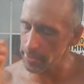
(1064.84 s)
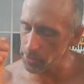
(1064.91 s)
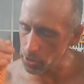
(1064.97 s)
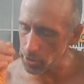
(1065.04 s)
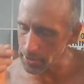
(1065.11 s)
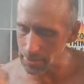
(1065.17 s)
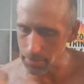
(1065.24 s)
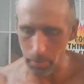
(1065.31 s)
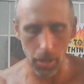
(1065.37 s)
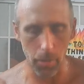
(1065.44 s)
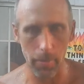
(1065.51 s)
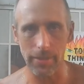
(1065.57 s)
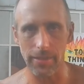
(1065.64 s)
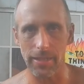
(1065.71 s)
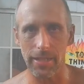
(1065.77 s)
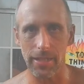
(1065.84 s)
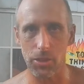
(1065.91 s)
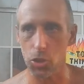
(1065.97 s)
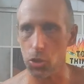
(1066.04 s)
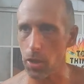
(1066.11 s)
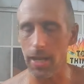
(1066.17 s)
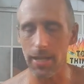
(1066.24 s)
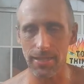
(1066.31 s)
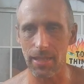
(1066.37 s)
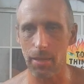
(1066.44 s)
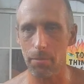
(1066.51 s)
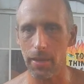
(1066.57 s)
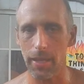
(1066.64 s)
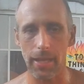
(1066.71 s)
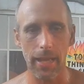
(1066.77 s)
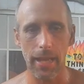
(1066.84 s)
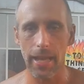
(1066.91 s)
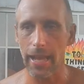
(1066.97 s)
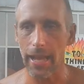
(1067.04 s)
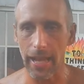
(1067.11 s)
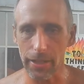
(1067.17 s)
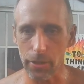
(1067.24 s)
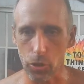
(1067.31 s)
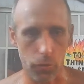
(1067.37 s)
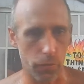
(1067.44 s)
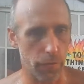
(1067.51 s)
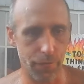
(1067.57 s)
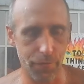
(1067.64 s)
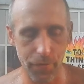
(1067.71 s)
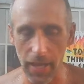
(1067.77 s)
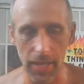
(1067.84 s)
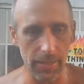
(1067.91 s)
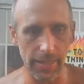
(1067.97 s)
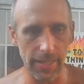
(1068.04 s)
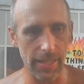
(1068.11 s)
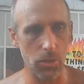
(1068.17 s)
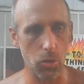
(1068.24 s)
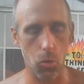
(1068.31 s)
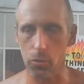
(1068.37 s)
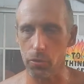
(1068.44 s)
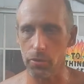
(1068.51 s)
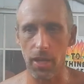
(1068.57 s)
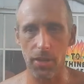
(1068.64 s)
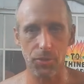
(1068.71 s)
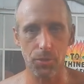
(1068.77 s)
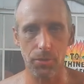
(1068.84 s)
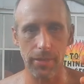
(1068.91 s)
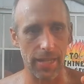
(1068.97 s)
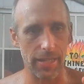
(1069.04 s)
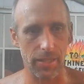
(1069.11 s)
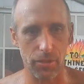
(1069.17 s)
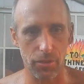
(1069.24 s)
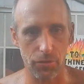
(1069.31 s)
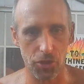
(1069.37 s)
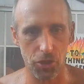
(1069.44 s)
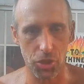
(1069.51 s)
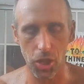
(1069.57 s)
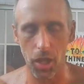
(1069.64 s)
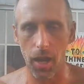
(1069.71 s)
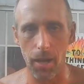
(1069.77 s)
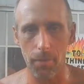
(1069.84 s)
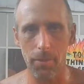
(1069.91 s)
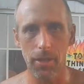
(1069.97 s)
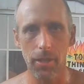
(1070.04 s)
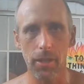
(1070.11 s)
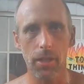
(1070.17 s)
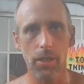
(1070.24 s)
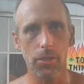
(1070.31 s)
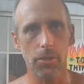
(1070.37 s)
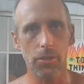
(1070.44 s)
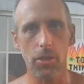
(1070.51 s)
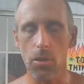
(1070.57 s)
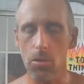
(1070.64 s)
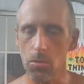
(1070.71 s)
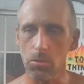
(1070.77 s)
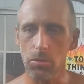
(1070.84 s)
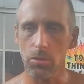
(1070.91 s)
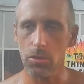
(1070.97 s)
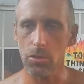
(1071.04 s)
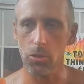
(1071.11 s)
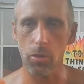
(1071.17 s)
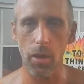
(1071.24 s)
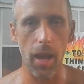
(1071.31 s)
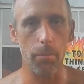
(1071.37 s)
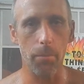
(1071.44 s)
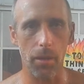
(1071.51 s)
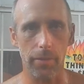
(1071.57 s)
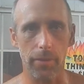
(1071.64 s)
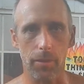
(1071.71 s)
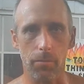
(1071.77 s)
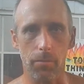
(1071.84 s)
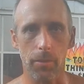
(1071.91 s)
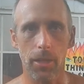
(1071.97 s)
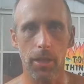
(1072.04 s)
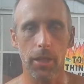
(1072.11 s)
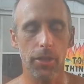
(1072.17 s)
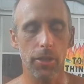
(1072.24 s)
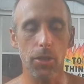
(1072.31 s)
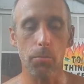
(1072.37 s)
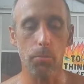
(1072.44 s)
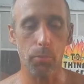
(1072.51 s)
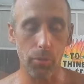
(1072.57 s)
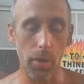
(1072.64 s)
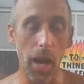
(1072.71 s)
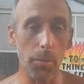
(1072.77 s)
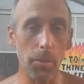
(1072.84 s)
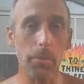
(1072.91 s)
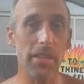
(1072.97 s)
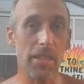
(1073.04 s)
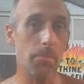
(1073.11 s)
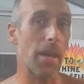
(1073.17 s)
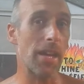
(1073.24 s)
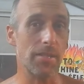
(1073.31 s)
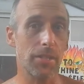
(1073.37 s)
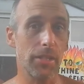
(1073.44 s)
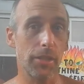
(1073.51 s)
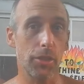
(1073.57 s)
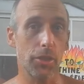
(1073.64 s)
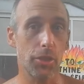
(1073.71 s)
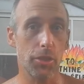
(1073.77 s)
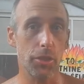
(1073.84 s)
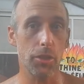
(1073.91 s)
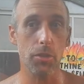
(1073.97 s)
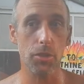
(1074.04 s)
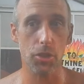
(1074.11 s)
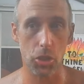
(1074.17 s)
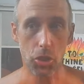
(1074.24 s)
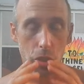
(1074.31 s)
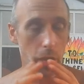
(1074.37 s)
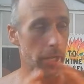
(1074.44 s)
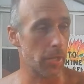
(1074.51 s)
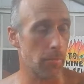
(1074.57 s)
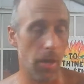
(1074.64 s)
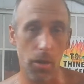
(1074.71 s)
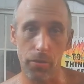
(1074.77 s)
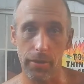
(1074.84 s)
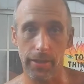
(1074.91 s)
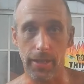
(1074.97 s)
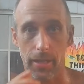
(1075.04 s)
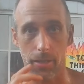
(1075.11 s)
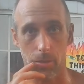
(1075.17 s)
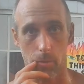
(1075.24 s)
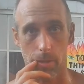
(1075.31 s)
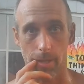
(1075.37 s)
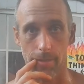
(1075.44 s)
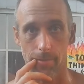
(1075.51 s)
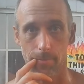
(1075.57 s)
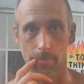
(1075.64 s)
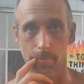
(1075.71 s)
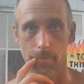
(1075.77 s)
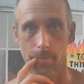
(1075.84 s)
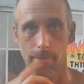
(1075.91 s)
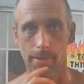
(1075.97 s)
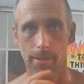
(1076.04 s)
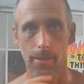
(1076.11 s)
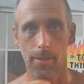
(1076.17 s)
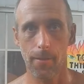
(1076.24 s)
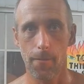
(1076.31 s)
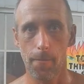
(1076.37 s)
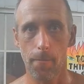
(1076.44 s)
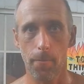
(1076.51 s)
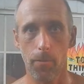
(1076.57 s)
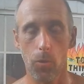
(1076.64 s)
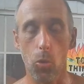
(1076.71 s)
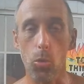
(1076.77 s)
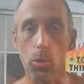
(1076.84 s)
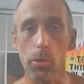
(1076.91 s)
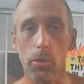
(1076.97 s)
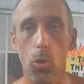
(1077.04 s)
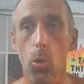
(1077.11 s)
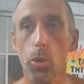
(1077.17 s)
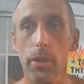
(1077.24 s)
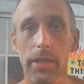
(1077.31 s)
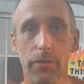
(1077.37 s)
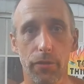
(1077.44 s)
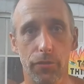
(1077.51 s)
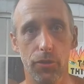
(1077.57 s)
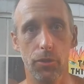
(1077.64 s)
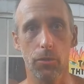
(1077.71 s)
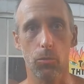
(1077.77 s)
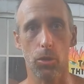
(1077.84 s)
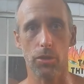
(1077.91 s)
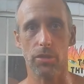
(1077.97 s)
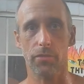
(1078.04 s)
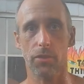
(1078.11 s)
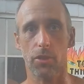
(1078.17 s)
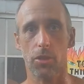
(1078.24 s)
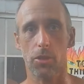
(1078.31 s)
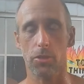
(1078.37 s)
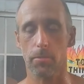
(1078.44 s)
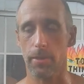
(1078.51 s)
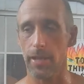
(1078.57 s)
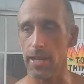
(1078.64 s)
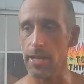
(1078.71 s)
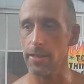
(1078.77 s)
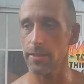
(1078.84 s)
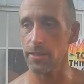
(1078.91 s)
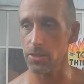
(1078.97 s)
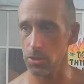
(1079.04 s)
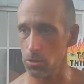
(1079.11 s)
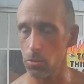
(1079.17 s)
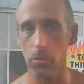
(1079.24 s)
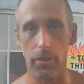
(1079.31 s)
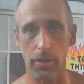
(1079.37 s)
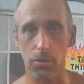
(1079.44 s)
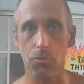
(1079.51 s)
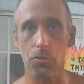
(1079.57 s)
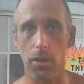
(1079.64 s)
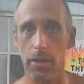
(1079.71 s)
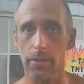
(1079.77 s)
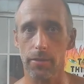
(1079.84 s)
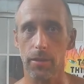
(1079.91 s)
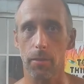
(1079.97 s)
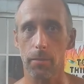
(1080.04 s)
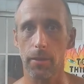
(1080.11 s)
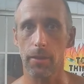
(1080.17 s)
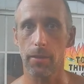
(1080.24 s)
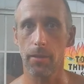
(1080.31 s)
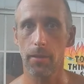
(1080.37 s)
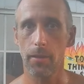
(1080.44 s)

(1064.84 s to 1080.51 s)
and they're experimenting and trying something and they're failing or they're not doing that a good of a job, don't crap on them you know, probably the best thing you could do is just shut your mouth and get out of the way. Or, or give a few words of encouragement. Hey, that's cool that you're trying something.